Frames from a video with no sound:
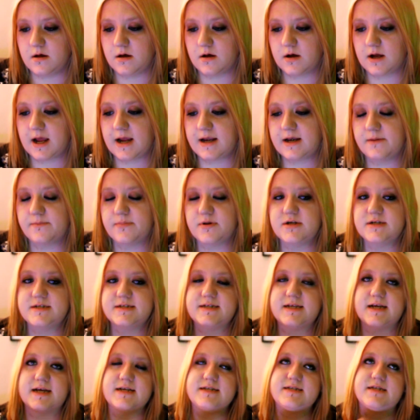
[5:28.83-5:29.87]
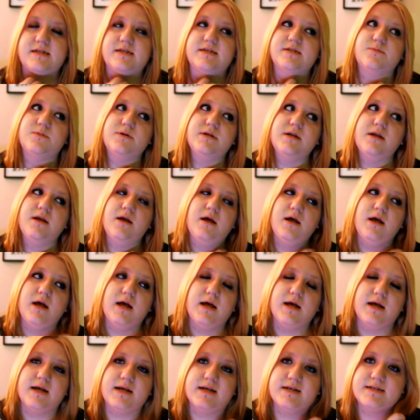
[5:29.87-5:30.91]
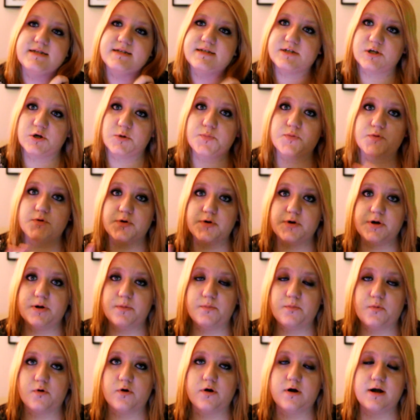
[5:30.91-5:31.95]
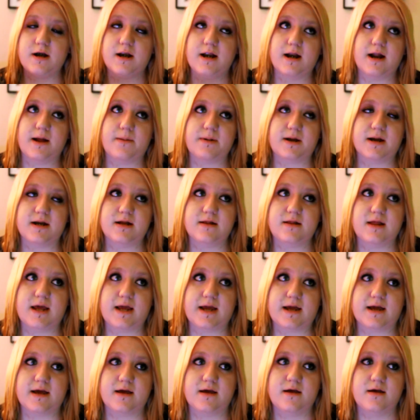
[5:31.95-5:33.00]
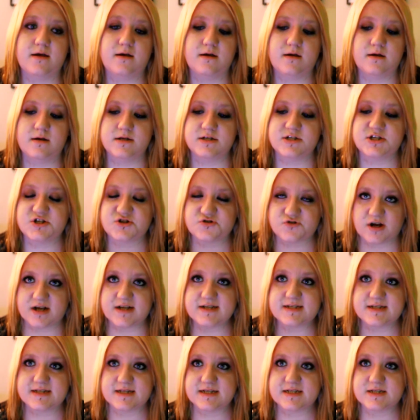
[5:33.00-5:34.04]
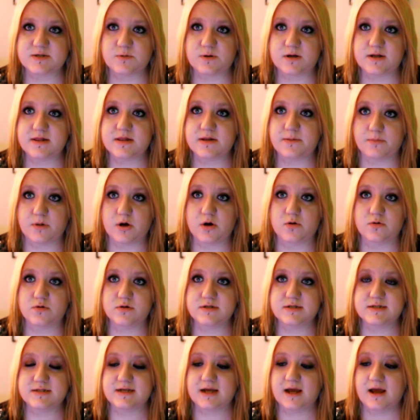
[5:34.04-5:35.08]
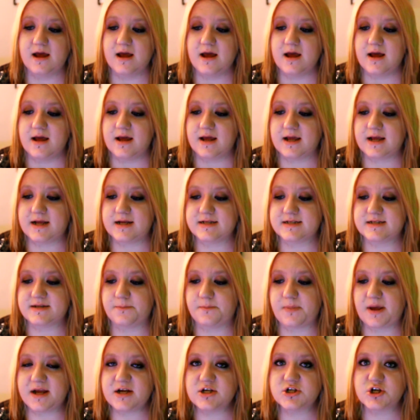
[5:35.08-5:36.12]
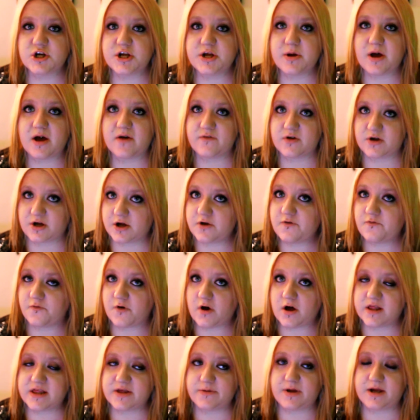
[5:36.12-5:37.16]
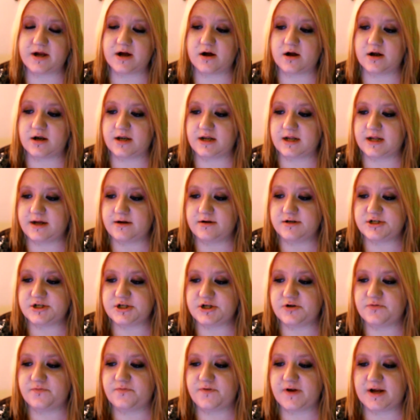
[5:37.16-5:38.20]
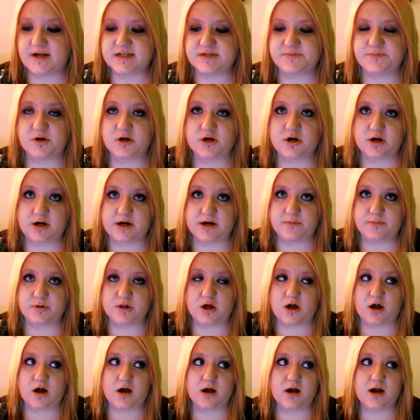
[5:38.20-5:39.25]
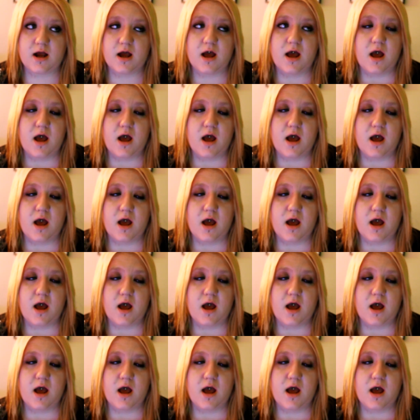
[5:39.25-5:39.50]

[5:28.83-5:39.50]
Okay, number 6, and this one is super important, and I'm gonna like stress this one the most, is make sure you have a good following on YouTube, Facebook, or your blog.